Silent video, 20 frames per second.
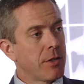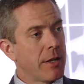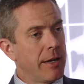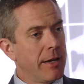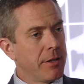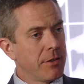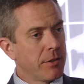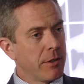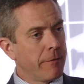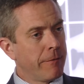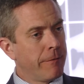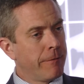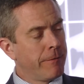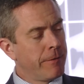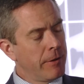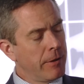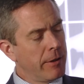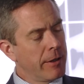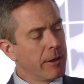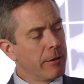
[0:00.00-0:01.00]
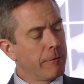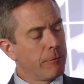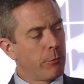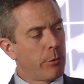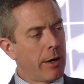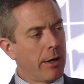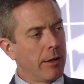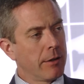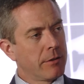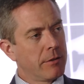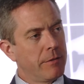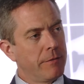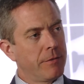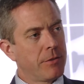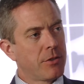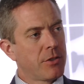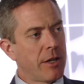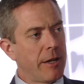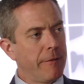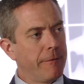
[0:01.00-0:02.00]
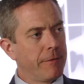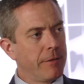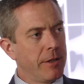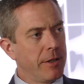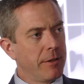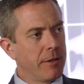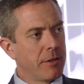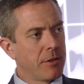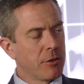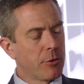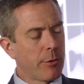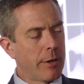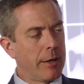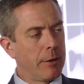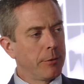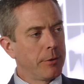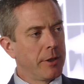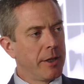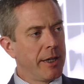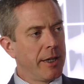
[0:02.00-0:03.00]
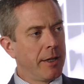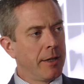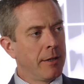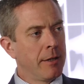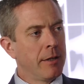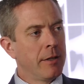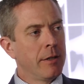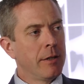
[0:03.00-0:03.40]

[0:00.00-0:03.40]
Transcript: as a feeling of relative safety that's grounded in